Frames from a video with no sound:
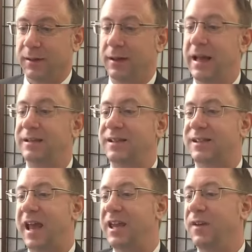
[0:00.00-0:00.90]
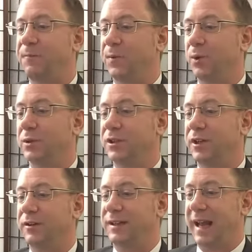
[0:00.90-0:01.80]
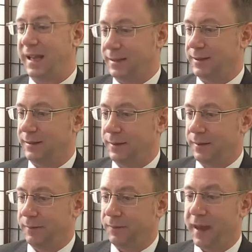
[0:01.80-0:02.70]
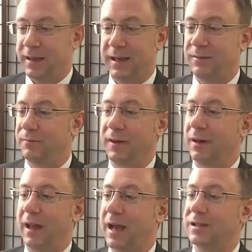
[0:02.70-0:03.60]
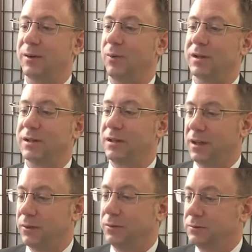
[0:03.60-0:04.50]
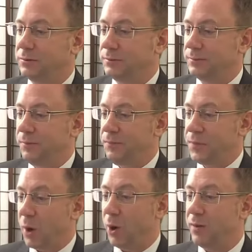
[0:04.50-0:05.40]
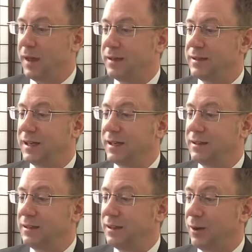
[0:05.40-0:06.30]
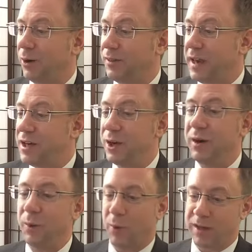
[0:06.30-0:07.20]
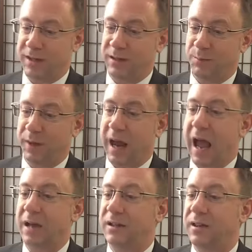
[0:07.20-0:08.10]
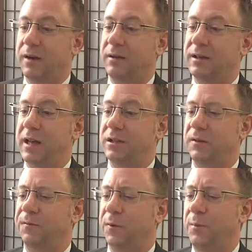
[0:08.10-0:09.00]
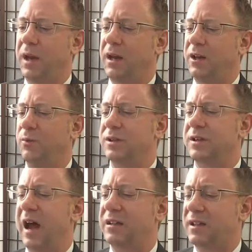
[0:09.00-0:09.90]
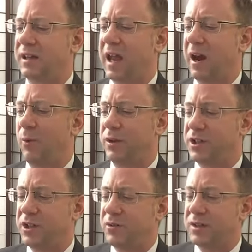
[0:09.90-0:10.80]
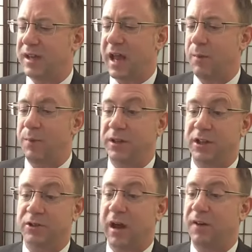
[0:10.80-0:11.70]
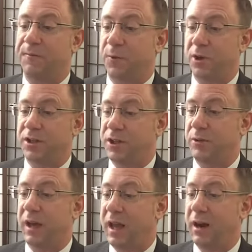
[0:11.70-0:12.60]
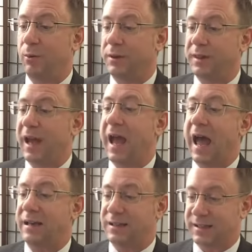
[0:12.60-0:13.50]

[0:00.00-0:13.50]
Let's say you fooled your date. They didn't realize it wasn't you. Or they knew it wasn't, but actually their intention for meeting you was not to care what you say, but to try to force you to hear what they had to